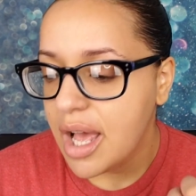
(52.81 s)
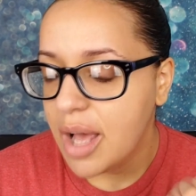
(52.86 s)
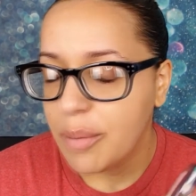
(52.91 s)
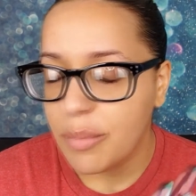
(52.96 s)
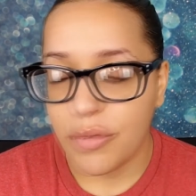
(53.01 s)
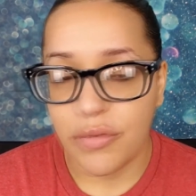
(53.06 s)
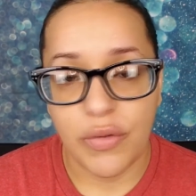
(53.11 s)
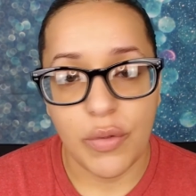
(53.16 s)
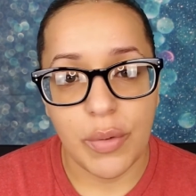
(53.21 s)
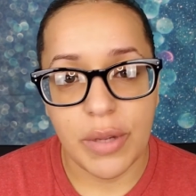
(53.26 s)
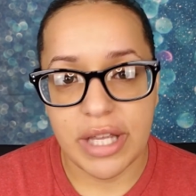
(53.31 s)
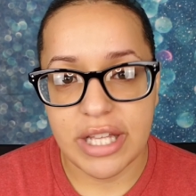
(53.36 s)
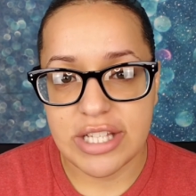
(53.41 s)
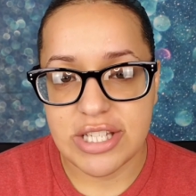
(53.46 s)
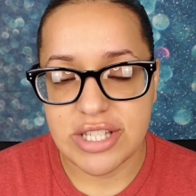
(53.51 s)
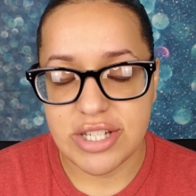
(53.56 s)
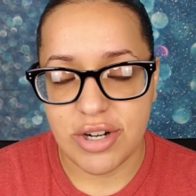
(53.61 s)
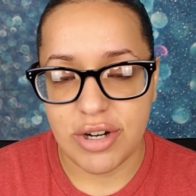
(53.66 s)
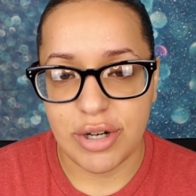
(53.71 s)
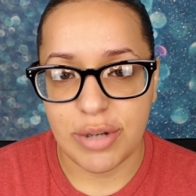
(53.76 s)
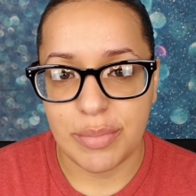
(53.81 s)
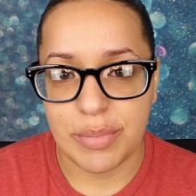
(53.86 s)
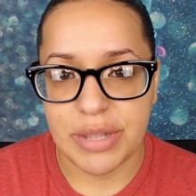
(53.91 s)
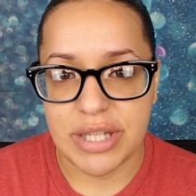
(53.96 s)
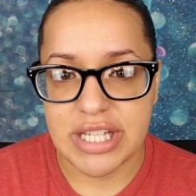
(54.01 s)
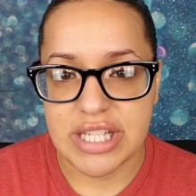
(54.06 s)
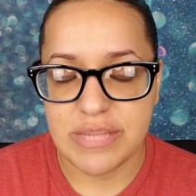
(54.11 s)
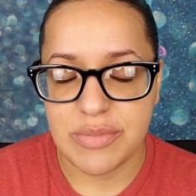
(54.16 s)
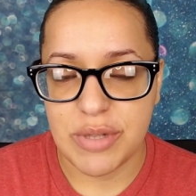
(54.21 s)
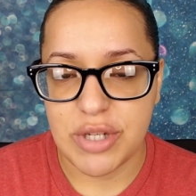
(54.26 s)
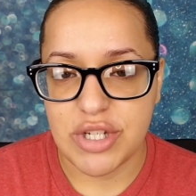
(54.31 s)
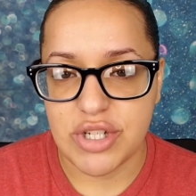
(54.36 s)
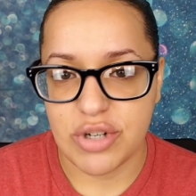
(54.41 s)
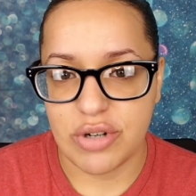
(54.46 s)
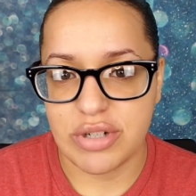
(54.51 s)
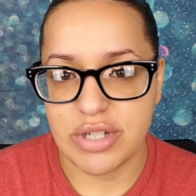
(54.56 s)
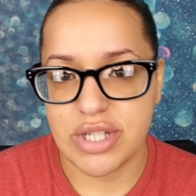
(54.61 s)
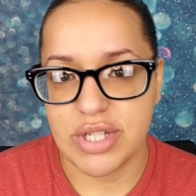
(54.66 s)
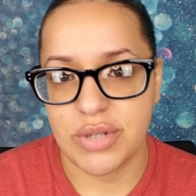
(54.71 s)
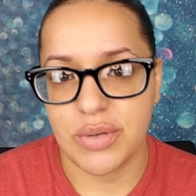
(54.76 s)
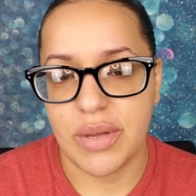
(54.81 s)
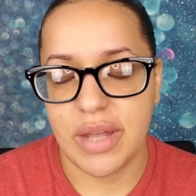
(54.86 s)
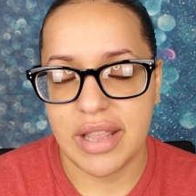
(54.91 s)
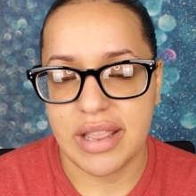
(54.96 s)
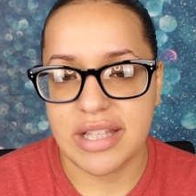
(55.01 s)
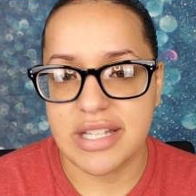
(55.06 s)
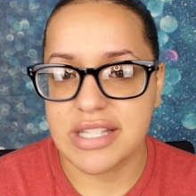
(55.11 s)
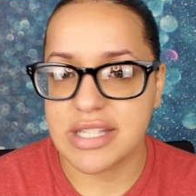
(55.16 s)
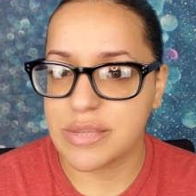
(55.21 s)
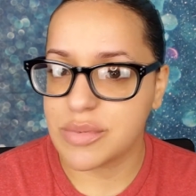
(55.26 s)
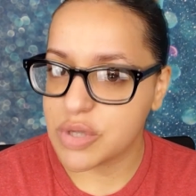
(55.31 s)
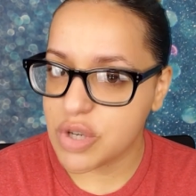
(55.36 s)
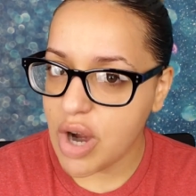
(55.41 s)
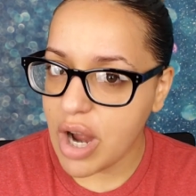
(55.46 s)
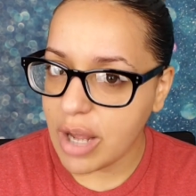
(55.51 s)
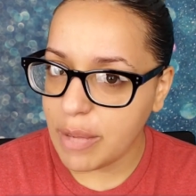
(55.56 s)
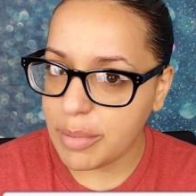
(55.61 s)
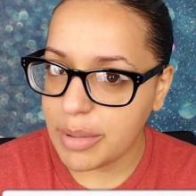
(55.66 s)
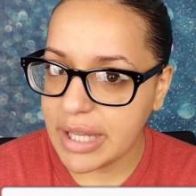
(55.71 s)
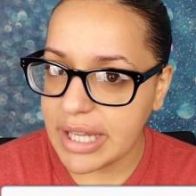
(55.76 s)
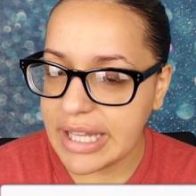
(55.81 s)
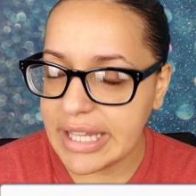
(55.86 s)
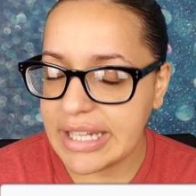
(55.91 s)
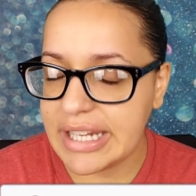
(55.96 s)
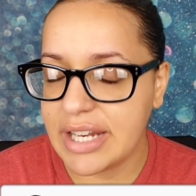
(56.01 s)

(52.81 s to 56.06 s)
Before we get started, please be sure to hit the subscribe button